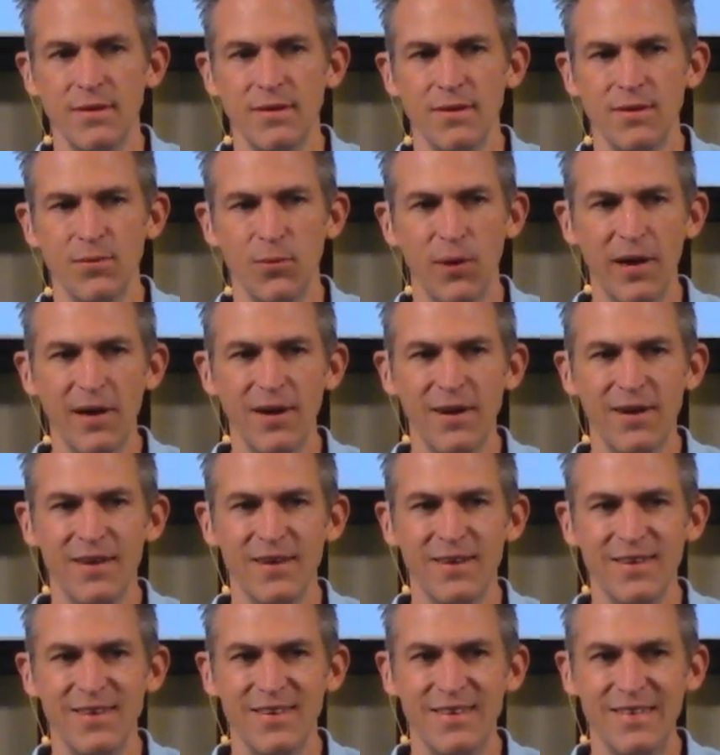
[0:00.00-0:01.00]
Where?
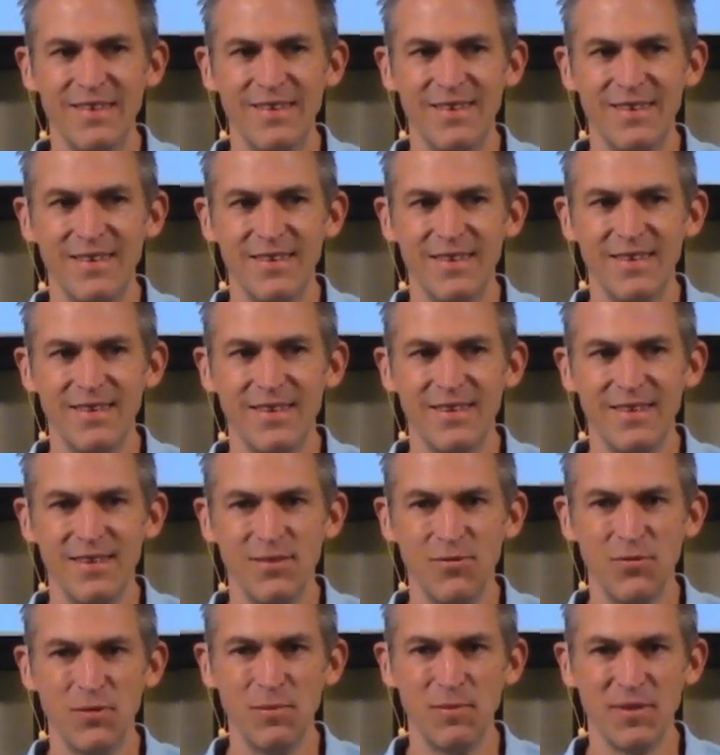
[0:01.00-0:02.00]

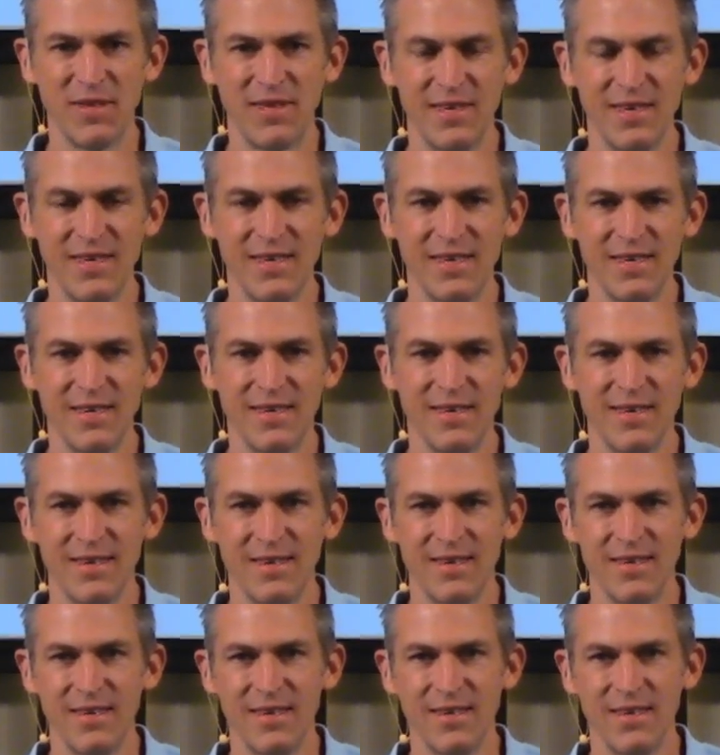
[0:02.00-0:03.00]
From the king.
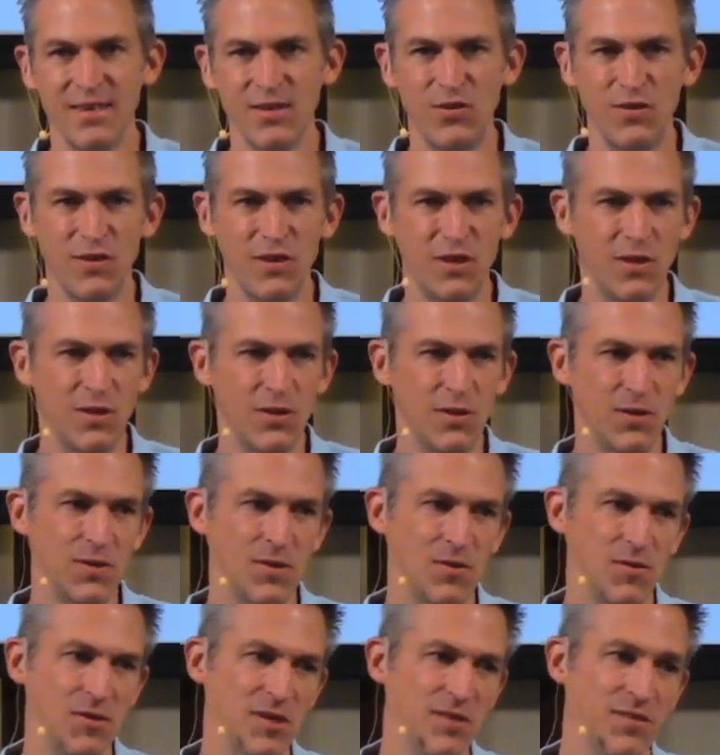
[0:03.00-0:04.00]

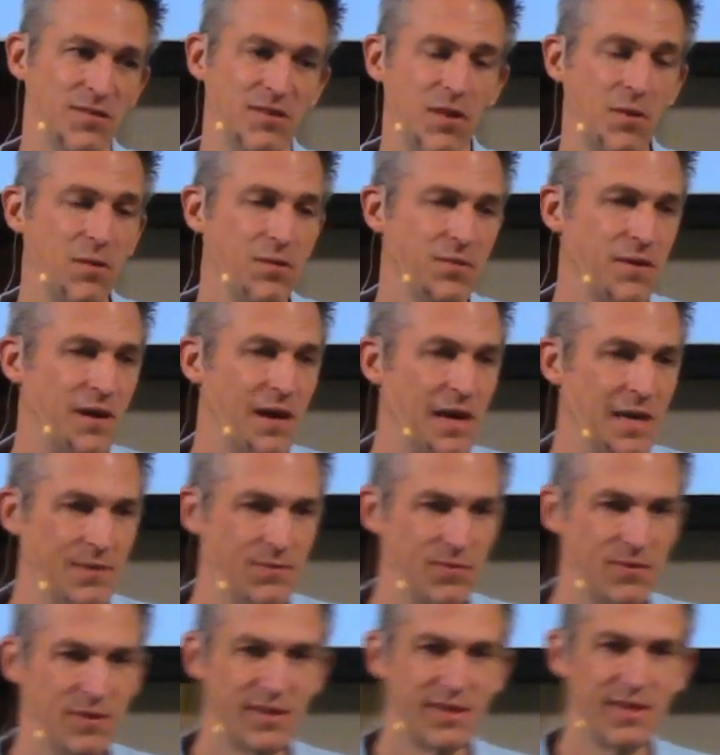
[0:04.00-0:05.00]
So here's another thought.
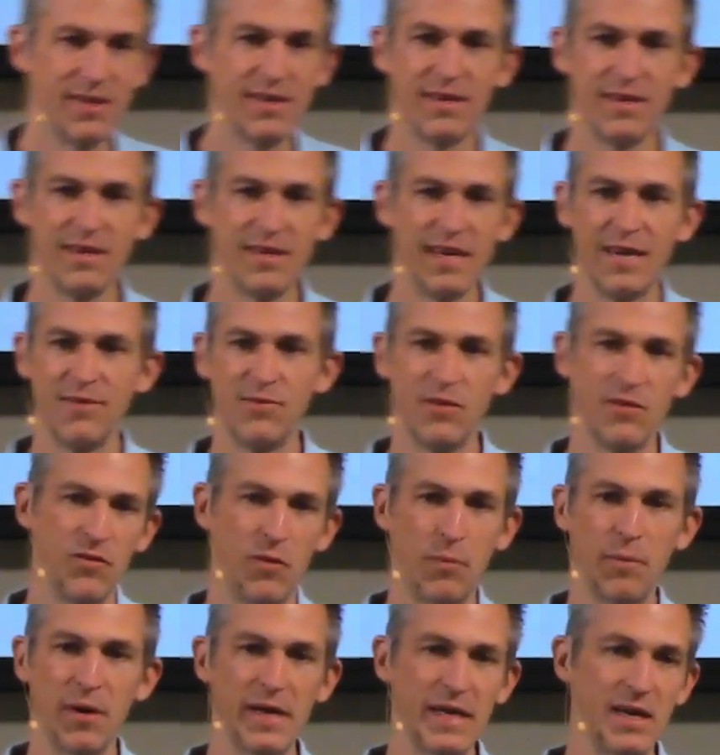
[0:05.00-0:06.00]
If the king gave
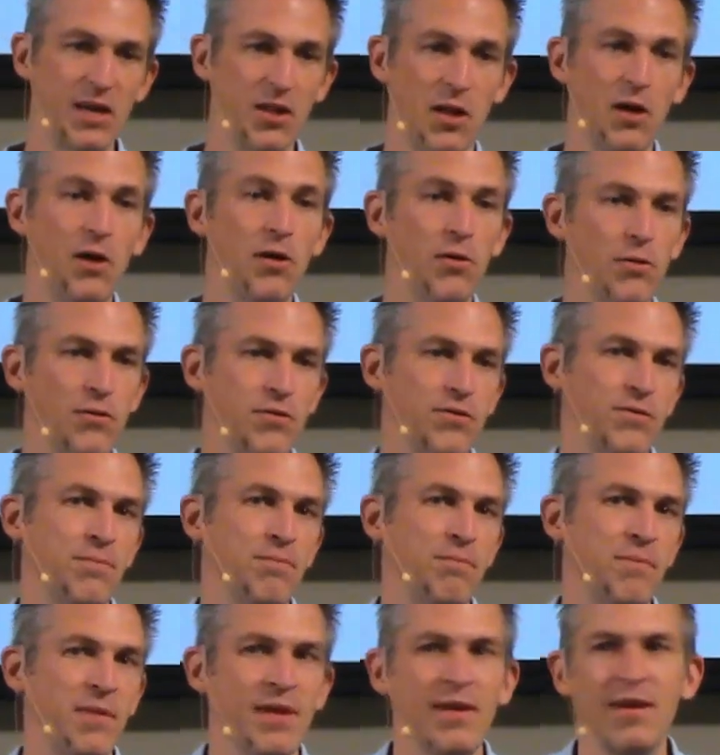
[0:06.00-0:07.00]
everybody clothes,
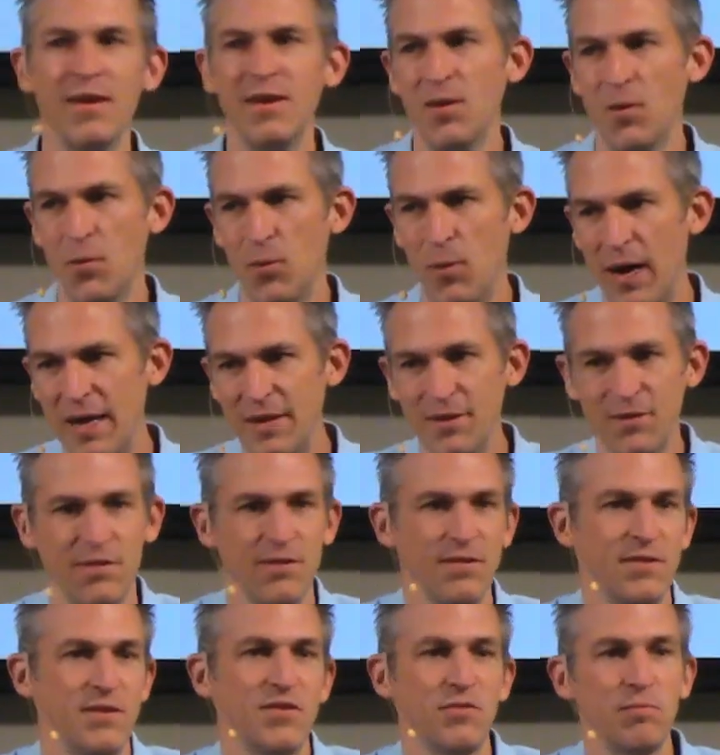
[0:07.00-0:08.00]
why
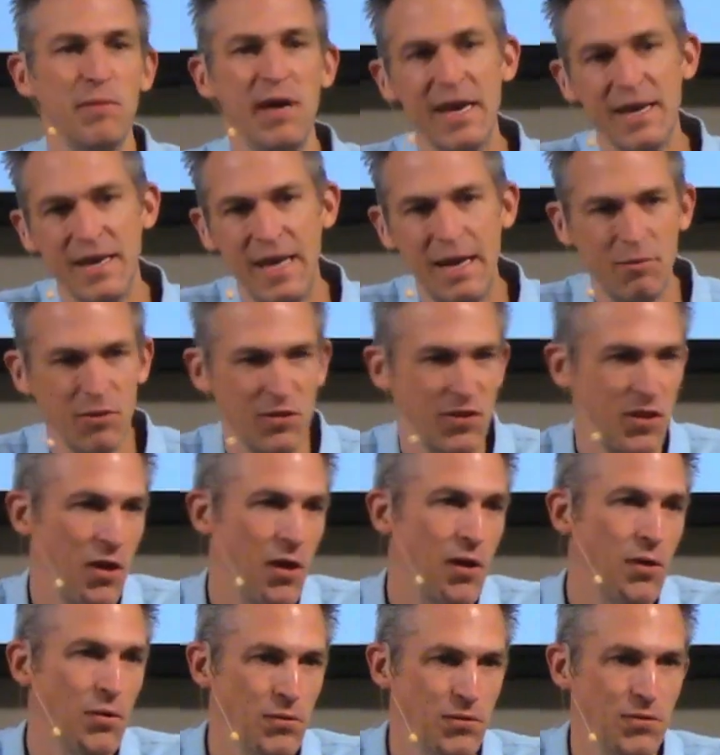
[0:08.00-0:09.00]
doesn't this man have his
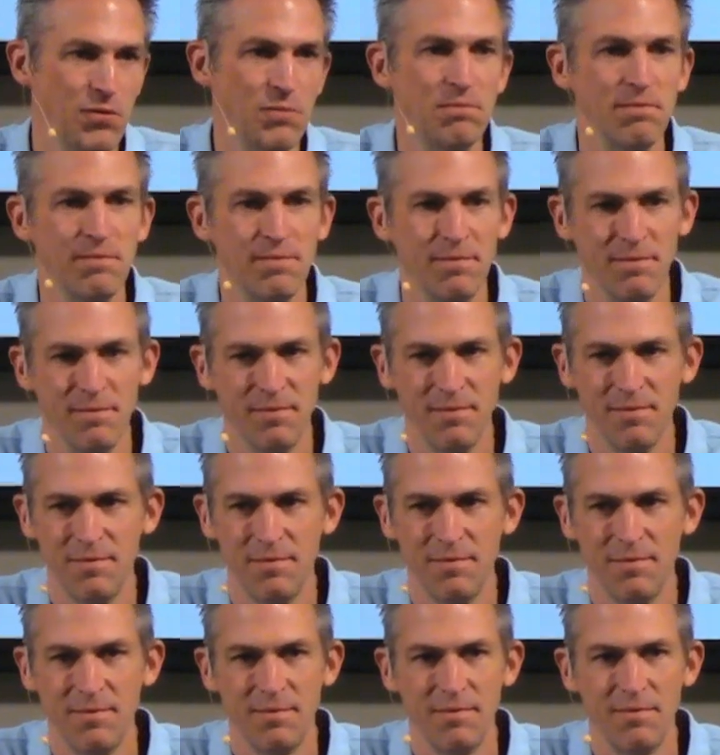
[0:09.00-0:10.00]
clothes?
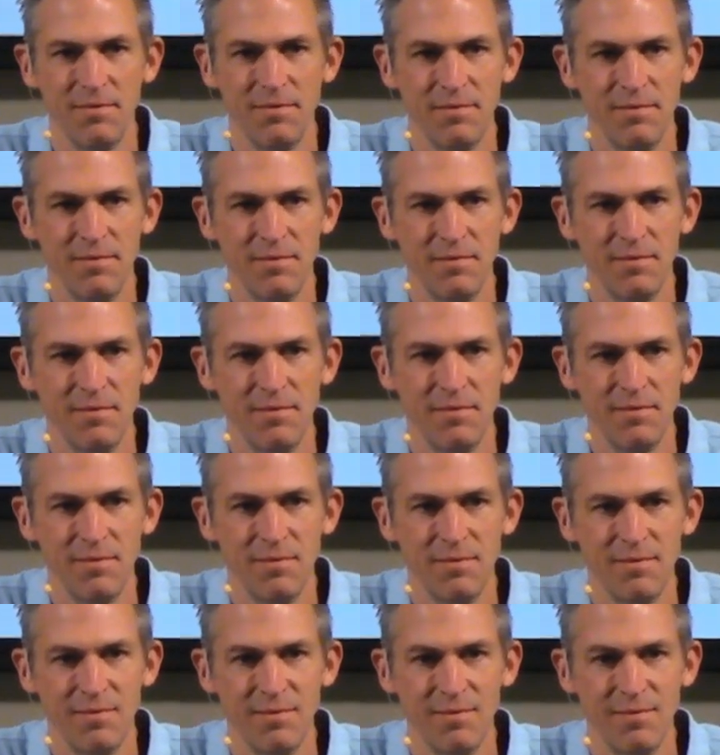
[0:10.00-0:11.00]
Not worthy of it.
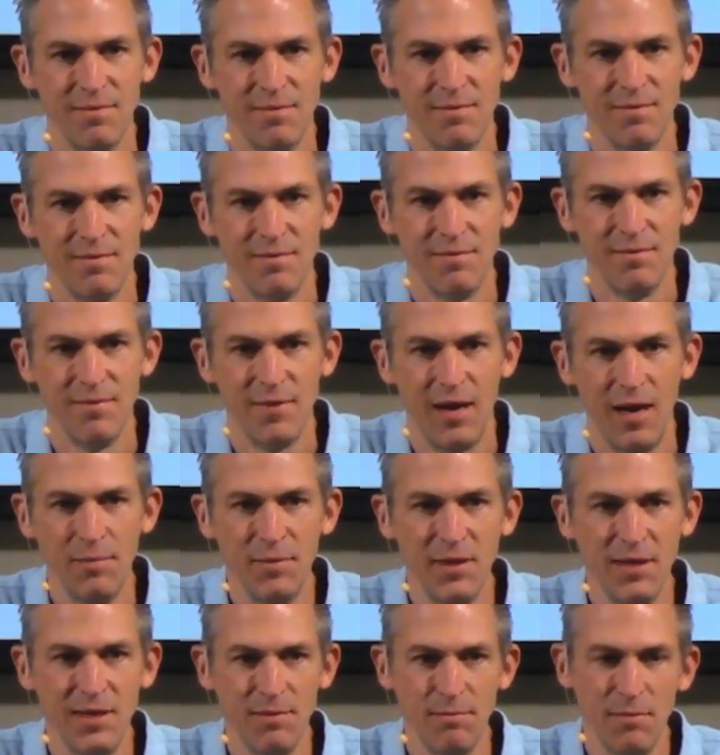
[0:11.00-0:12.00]
I
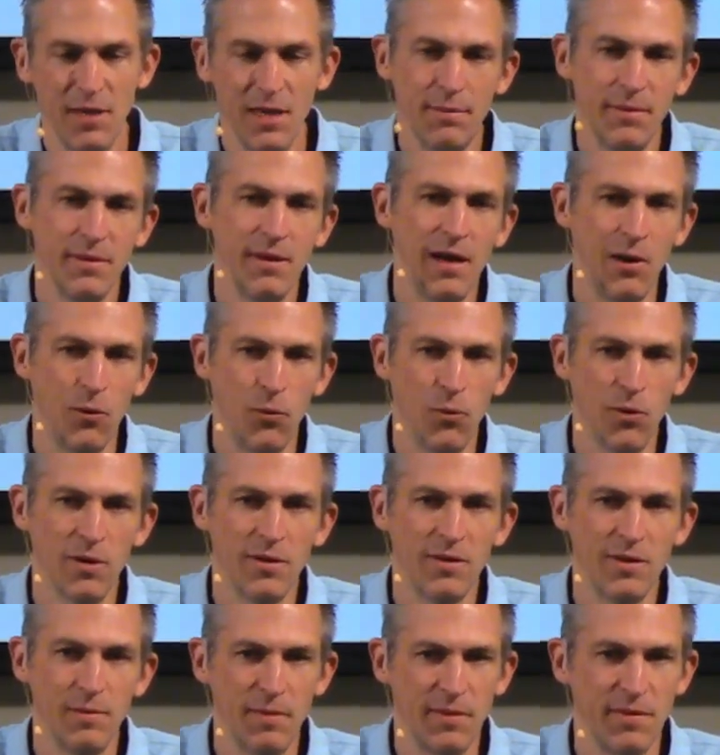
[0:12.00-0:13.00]
mean, maybe not
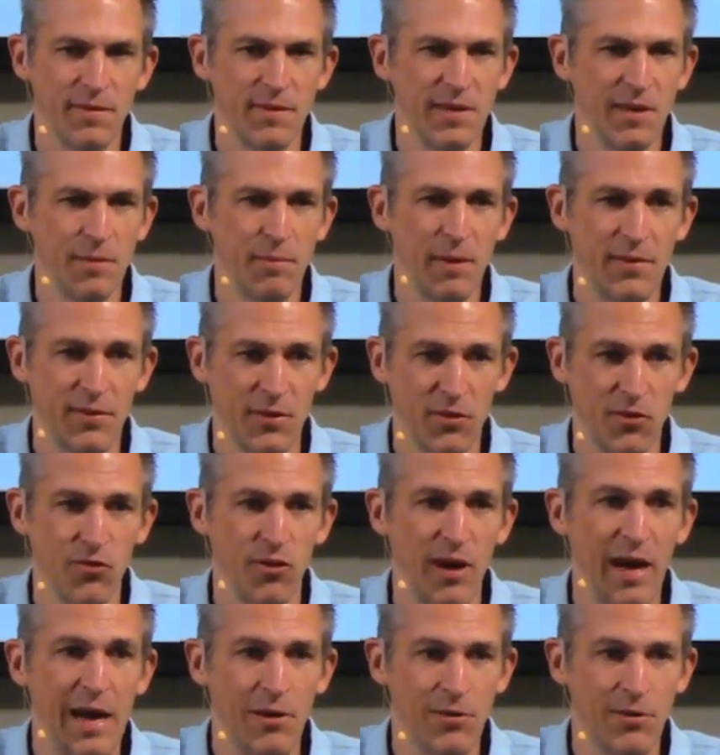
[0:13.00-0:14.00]
worthy, but think about the crowd